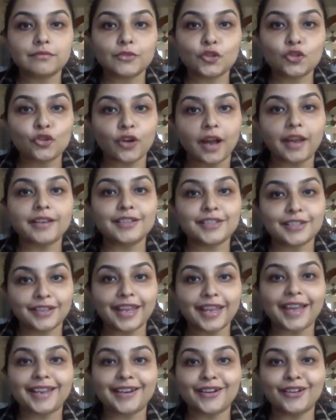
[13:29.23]
trying to
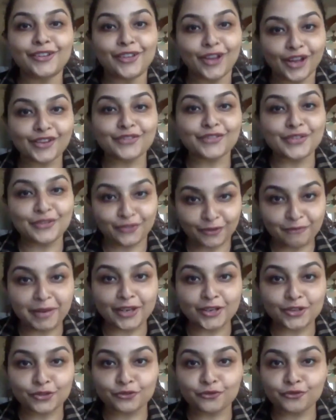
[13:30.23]
get a lot of
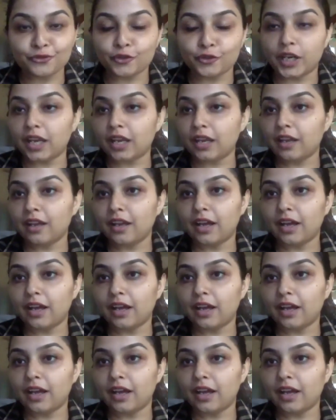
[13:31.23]
information free,